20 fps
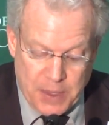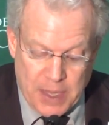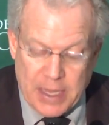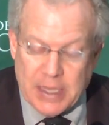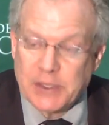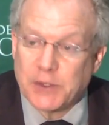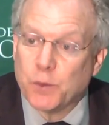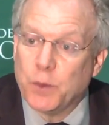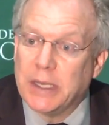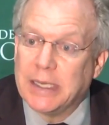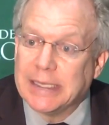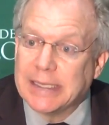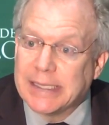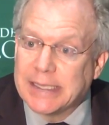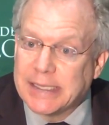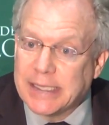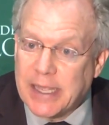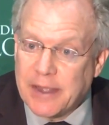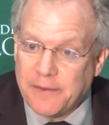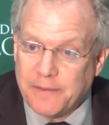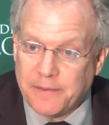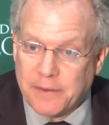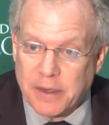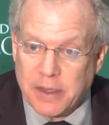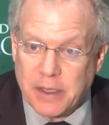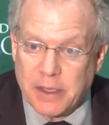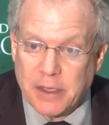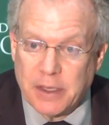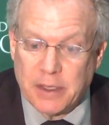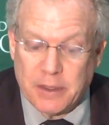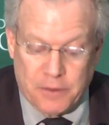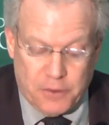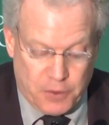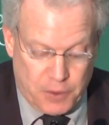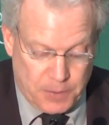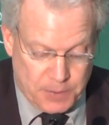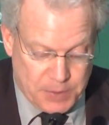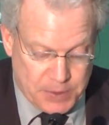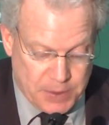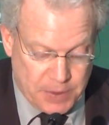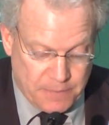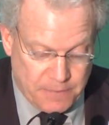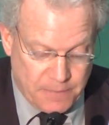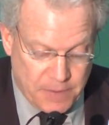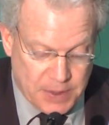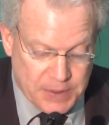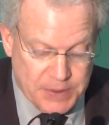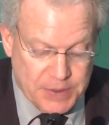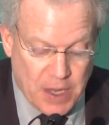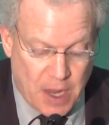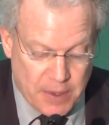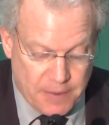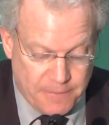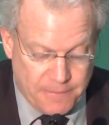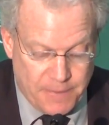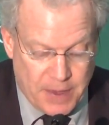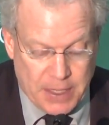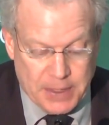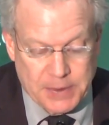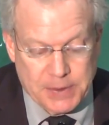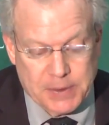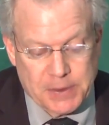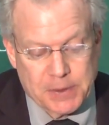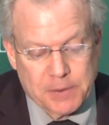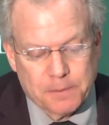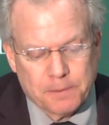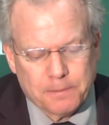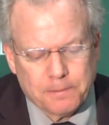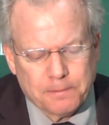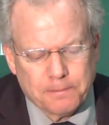as well as safety in terms of side effects.